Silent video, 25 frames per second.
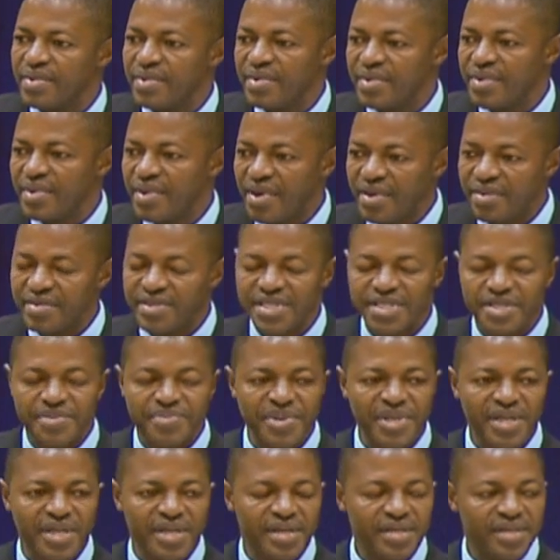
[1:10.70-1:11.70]
all the
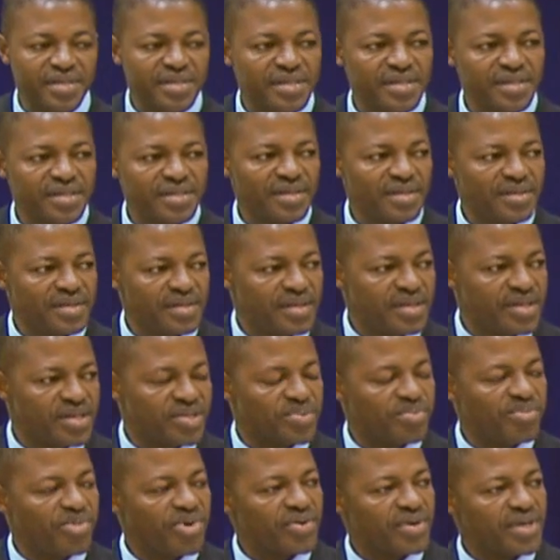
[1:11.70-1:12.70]
speakers
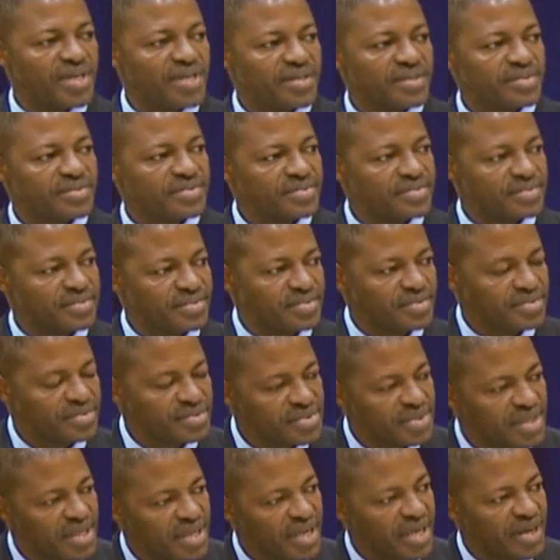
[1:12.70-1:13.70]
this morning
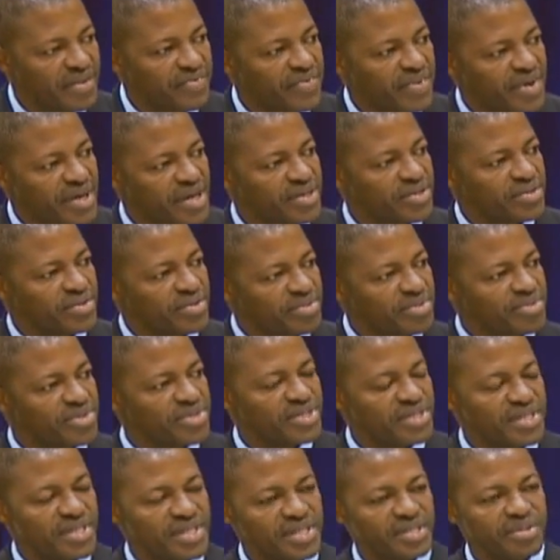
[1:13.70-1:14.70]
have raised
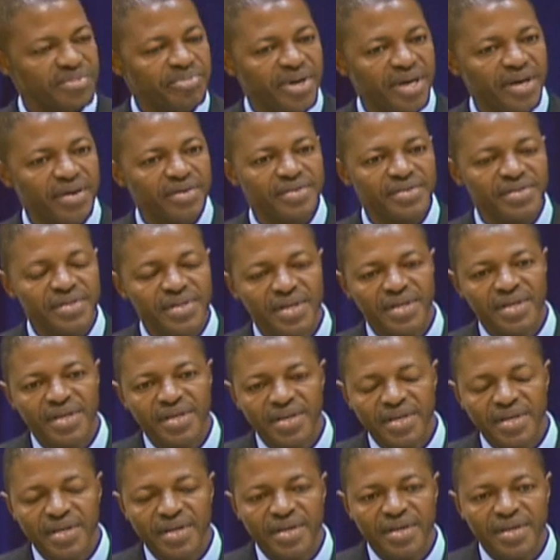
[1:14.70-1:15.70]
almost just about
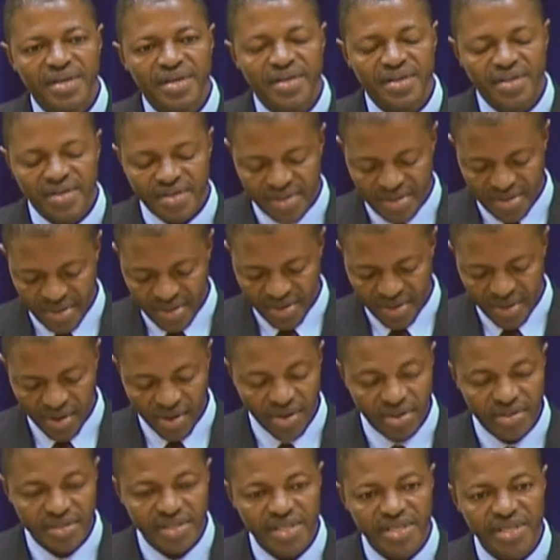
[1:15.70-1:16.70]

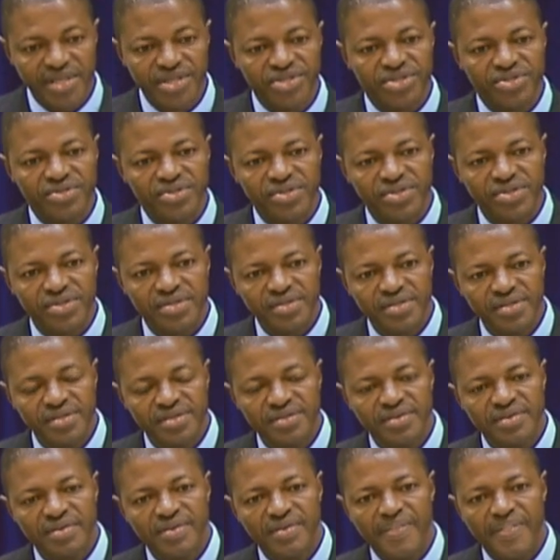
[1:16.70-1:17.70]
all the issues
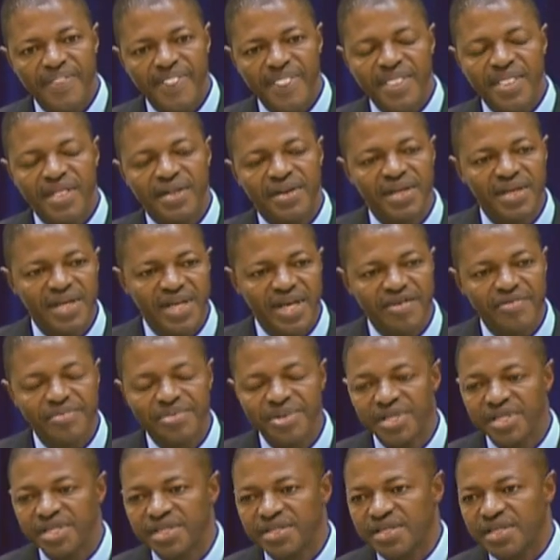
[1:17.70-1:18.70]
that have
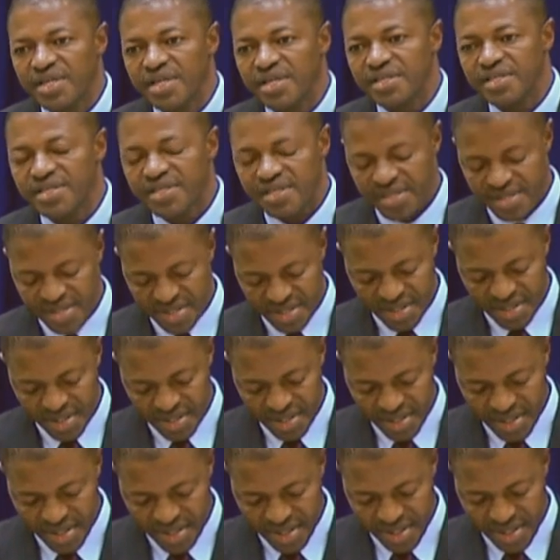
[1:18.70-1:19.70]
been discussed
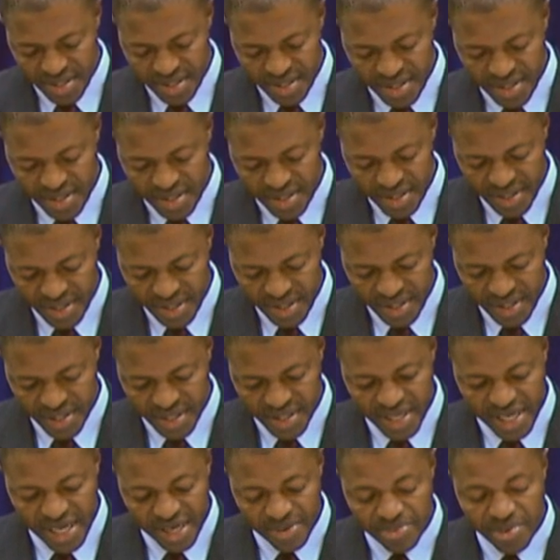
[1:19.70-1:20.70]

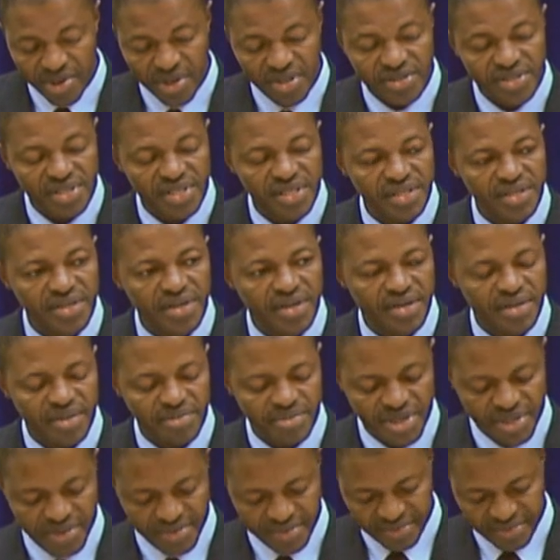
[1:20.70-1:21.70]
in that policy document.